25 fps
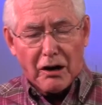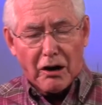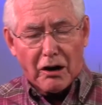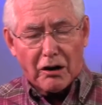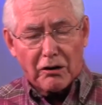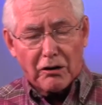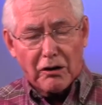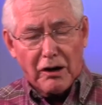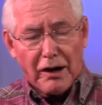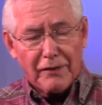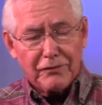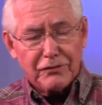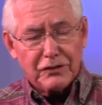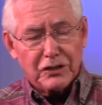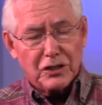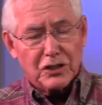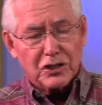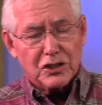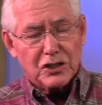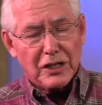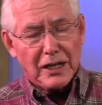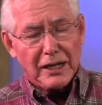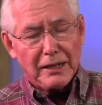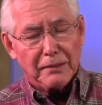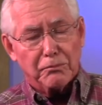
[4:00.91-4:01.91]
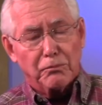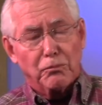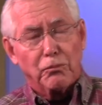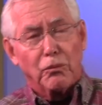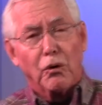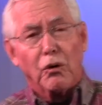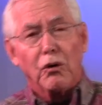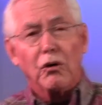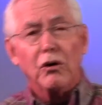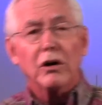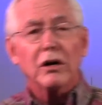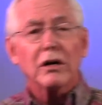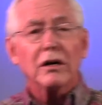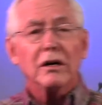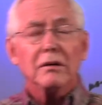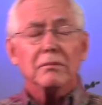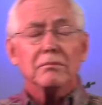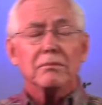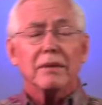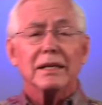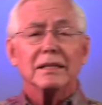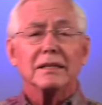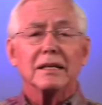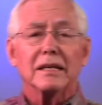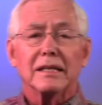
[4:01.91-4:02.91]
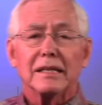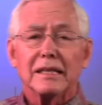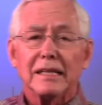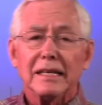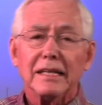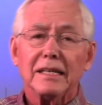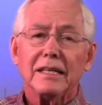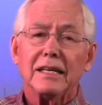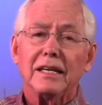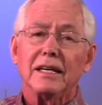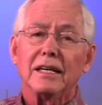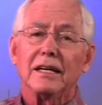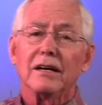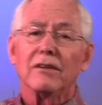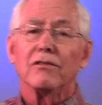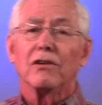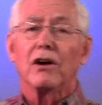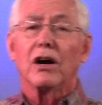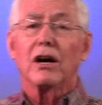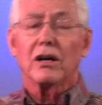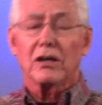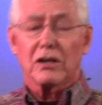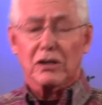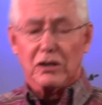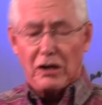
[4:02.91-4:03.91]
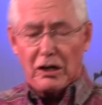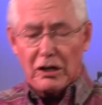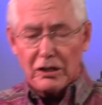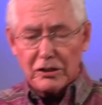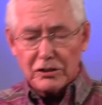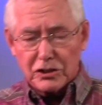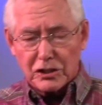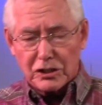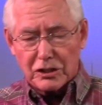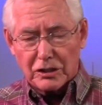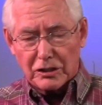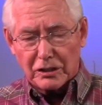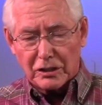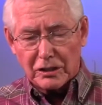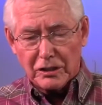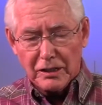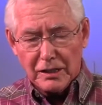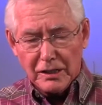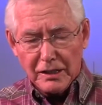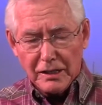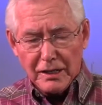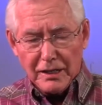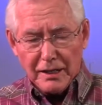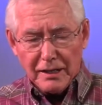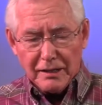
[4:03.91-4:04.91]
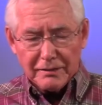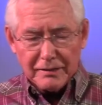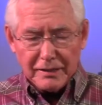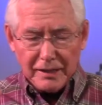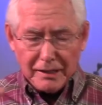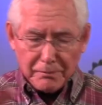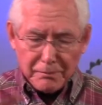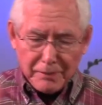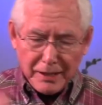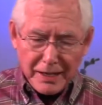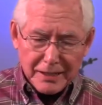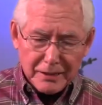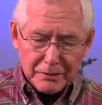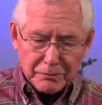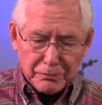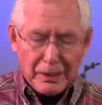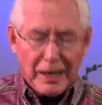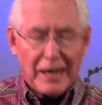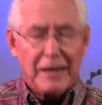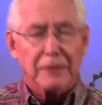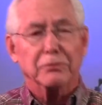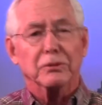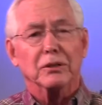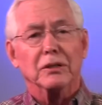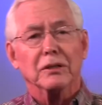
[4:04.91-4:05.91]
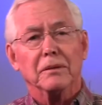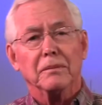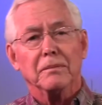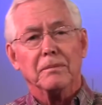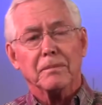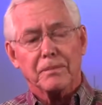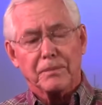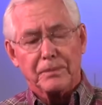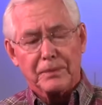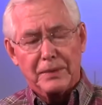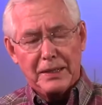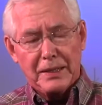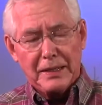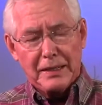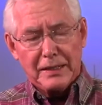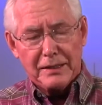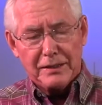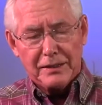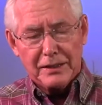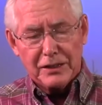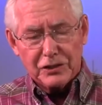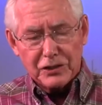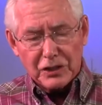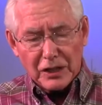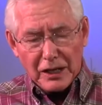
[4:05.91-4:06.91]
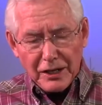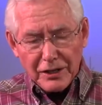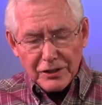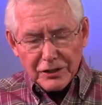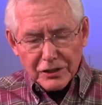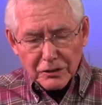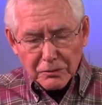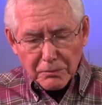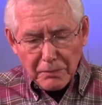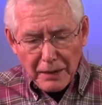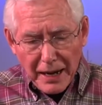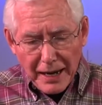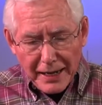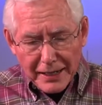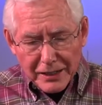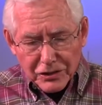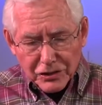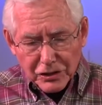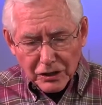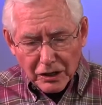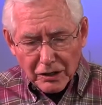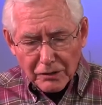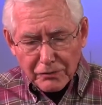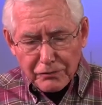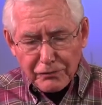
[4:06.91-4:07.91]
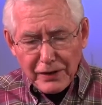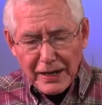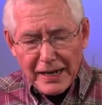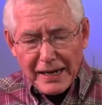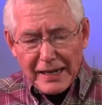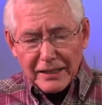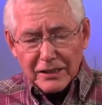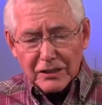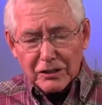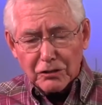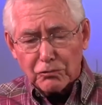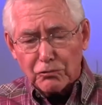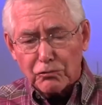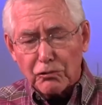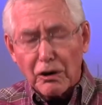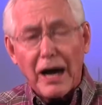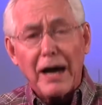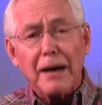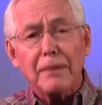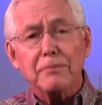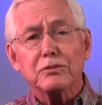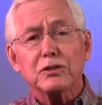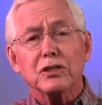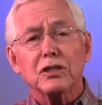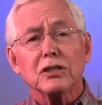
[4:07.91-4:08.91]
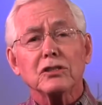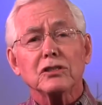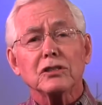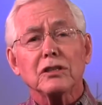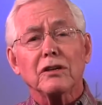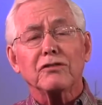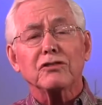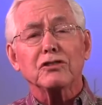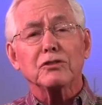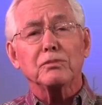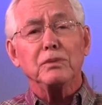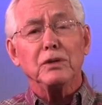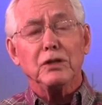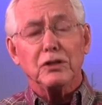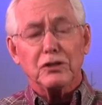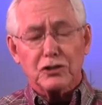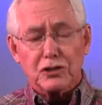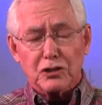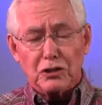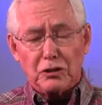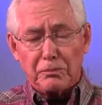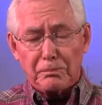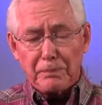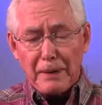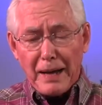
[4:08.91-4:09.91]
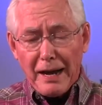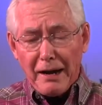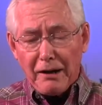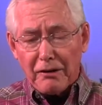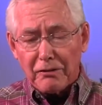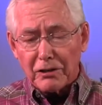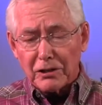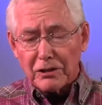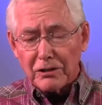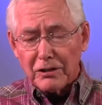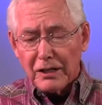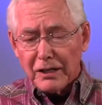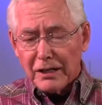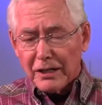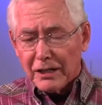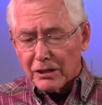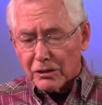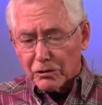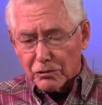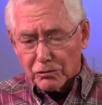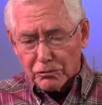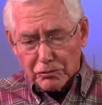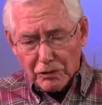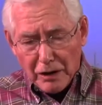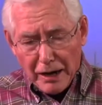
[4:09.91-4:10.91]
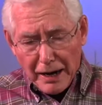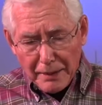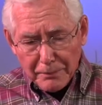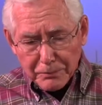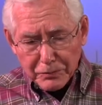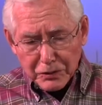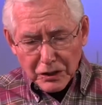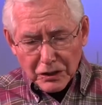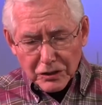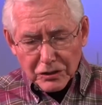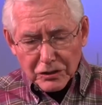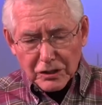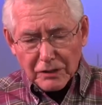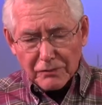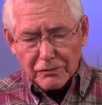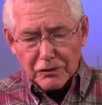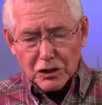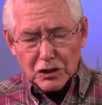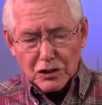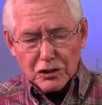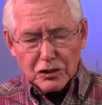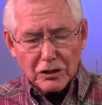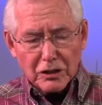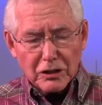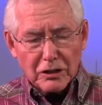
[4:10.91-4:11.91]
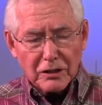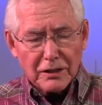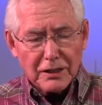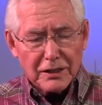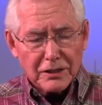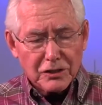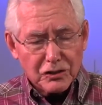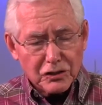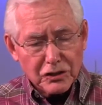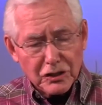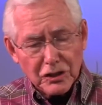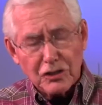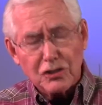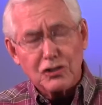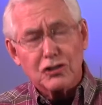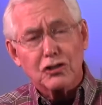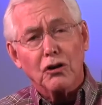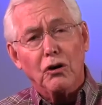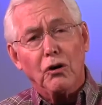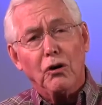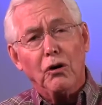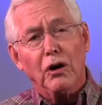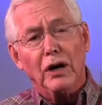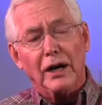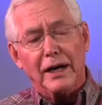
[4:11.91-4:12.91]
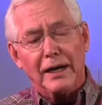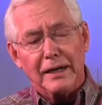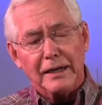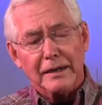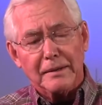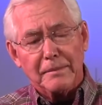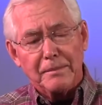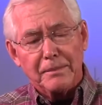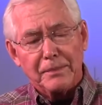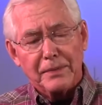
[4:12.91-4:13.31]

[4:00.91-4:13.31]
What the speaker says: are often shaped more by the thinking of our culture than by the Bible. This undermines our faith, robs us of spiritual power, robs us of assurance and joy.